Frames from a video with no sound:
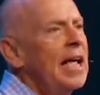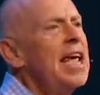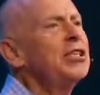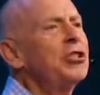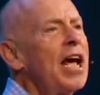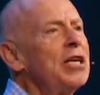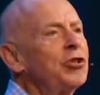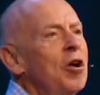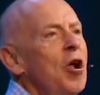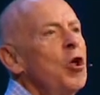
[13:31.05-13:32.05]
He
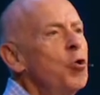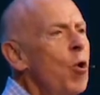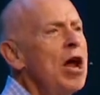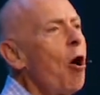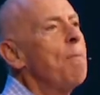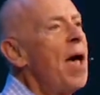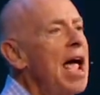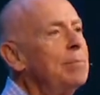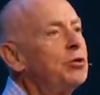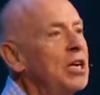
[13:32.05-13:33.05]
says, we are
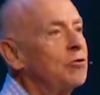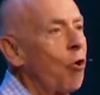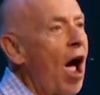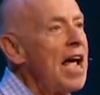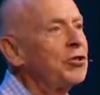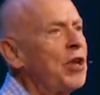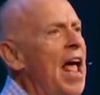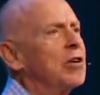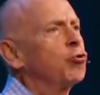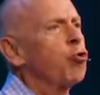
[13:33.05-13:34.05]
babes in Christ
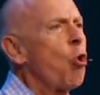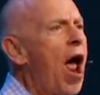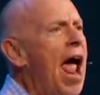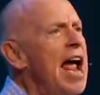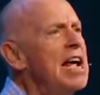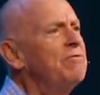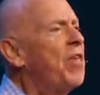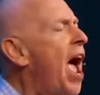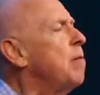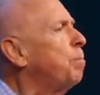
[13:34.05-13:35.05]
and
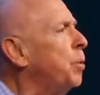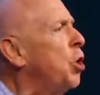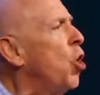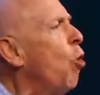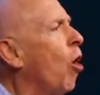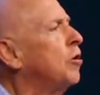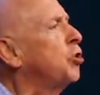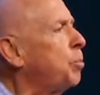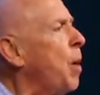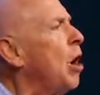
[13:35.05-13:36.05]
crave that pure
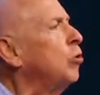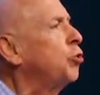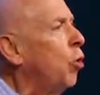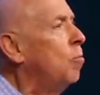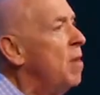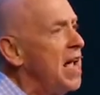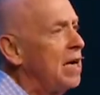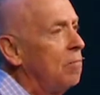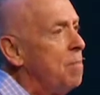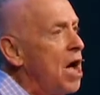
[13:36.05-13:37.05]
spiritual
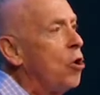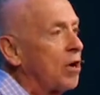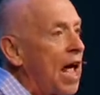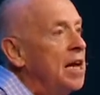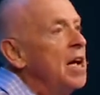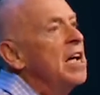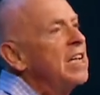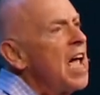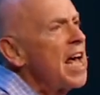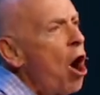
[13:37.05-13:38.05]
milk and
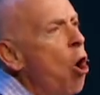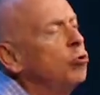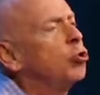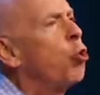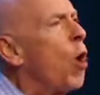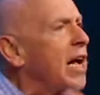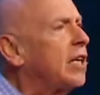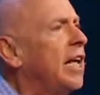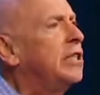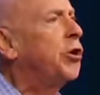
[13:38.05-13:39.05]
get on
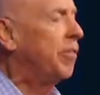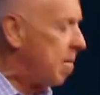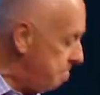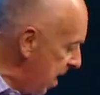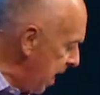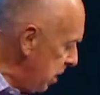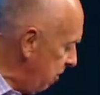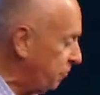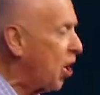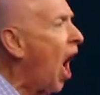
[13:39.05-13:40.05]
quickly to the meat
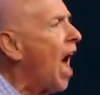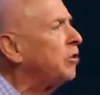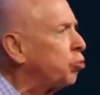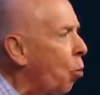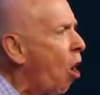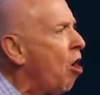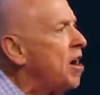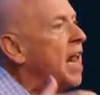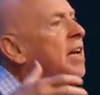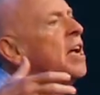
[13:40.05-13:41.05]
of God's
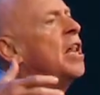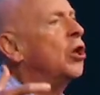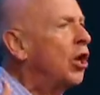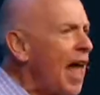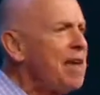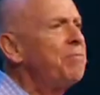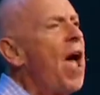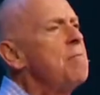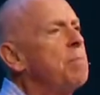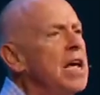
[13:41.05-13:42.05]
word and let
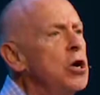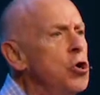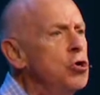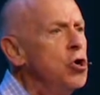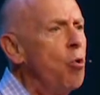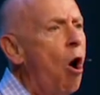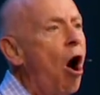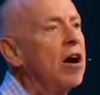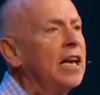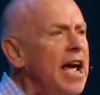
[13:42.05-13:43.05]
that be who you
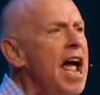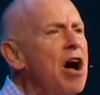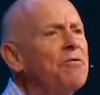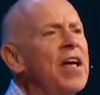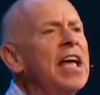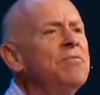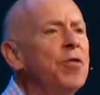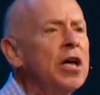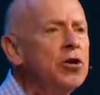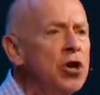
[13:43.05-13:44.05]
are. Live
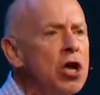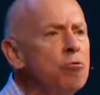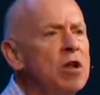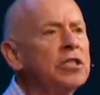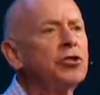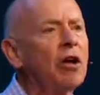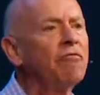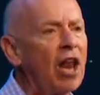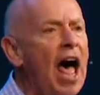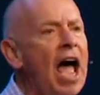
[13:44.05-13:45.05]
in the newness
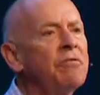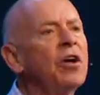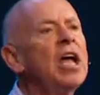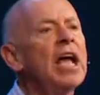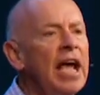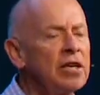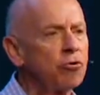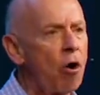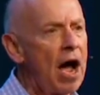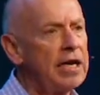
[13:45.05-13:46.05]
of life
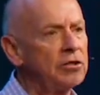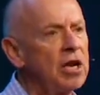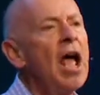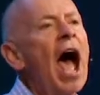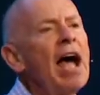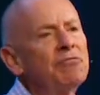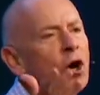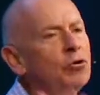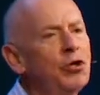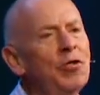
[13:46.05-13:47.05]
in Christ. I've
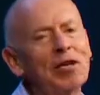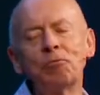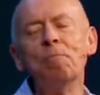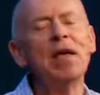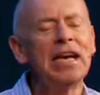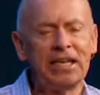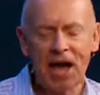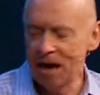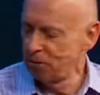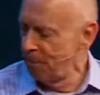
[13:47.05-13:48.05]
told you this many
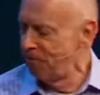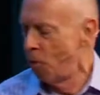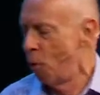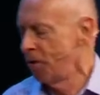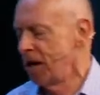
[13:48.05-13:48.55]
times before.